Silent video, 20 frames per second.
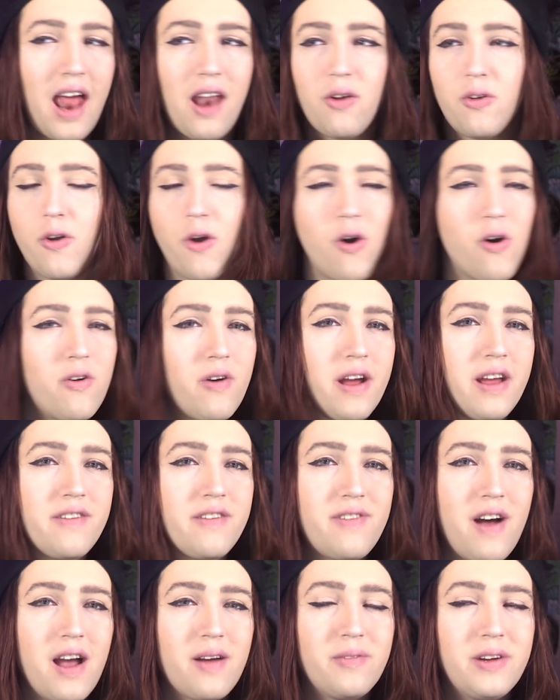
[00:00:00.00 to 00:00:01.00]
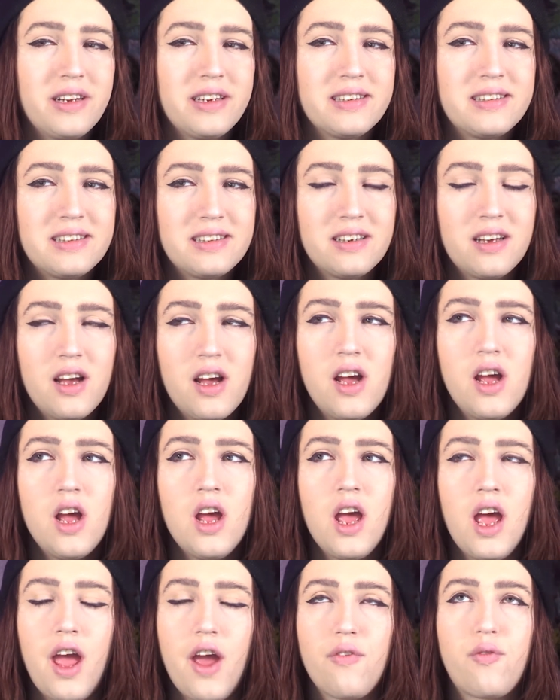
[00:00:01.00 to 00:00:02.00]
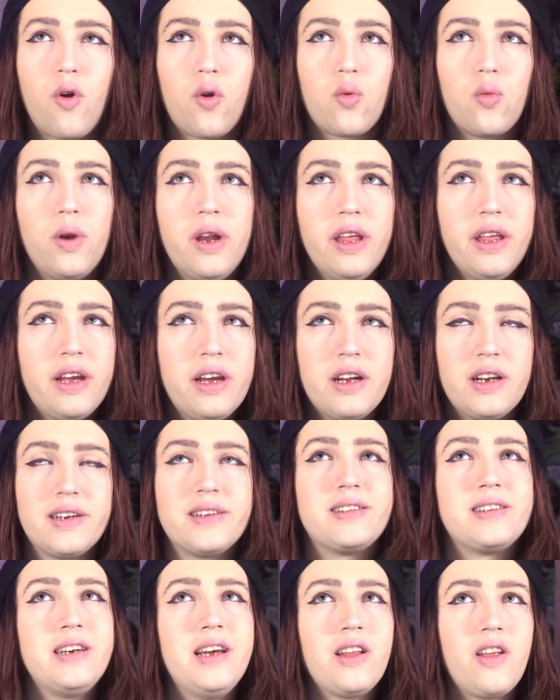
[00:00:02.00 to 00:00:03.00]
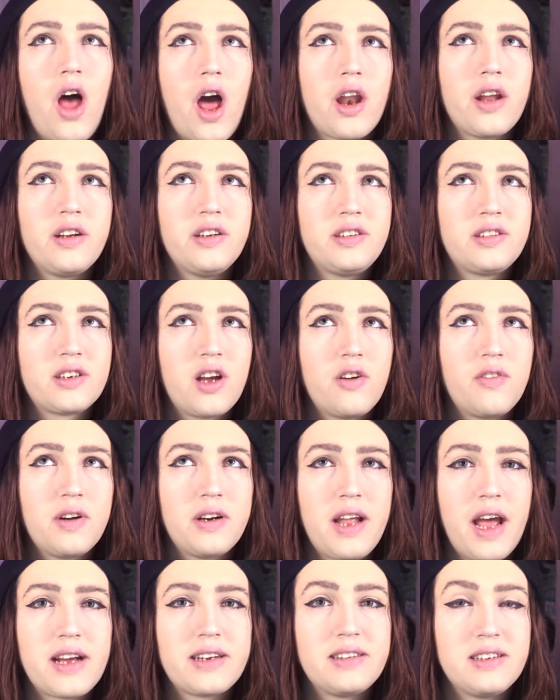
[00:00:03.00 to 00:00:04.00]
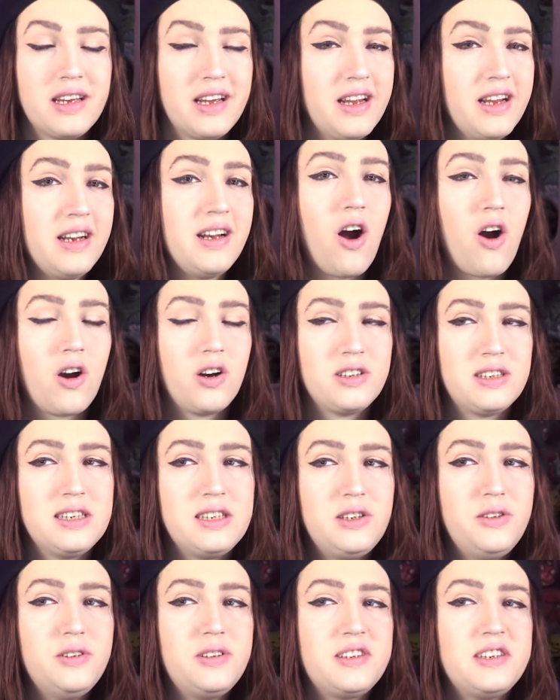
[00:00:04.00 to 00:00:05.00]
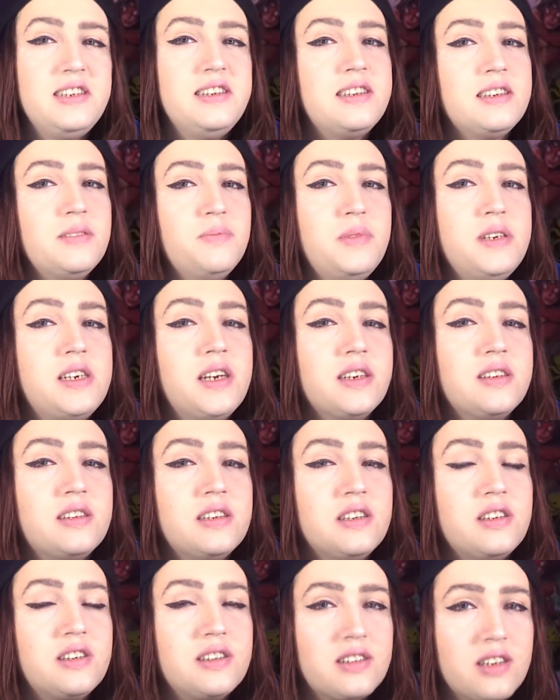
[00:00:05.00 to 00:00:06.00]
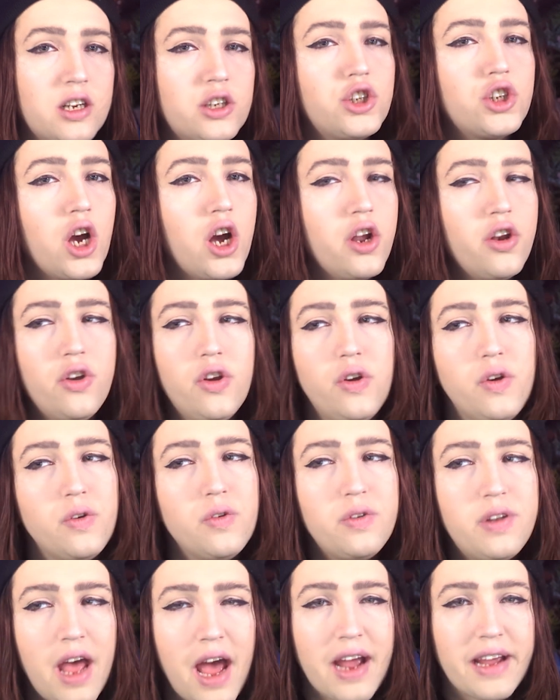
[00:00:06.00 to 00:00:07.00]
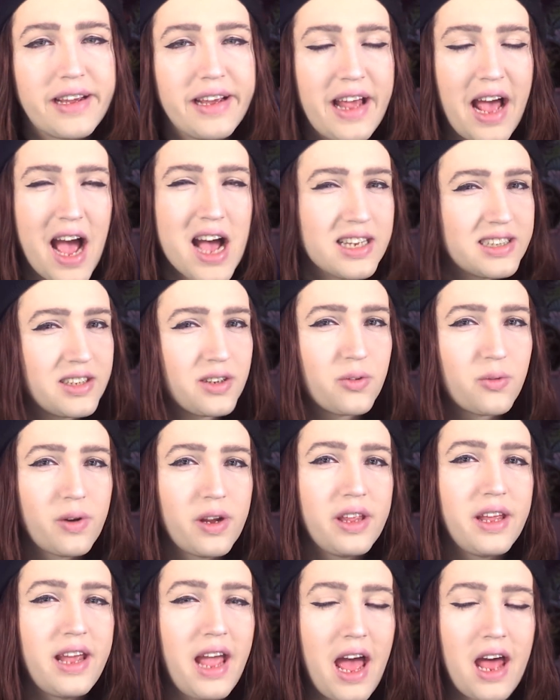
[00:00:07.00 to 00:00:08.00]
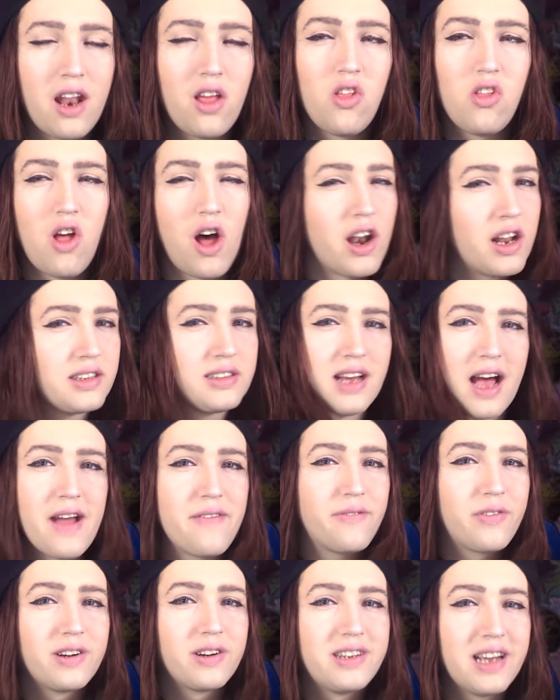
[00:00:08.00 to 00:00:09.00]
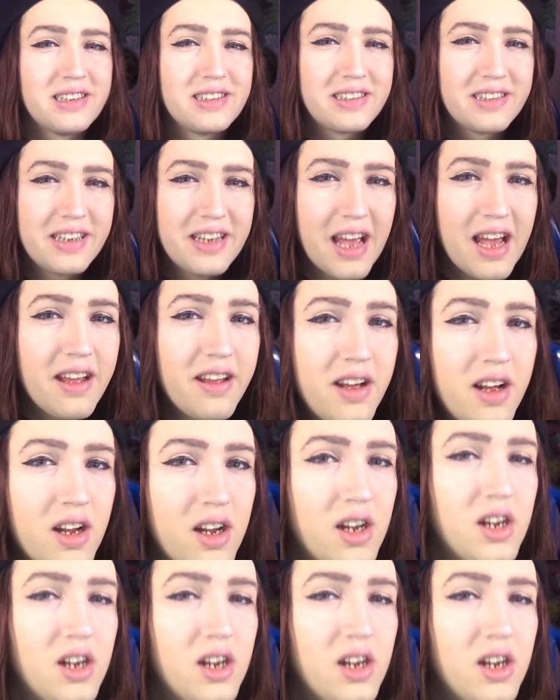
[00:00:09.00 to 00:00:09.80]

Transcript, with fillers: I don't know if I'm going to, if we're really going to see a lot of Discover decks in RCQ season, because it's such a new deck. It hasn't really had a lot of time for testing yet.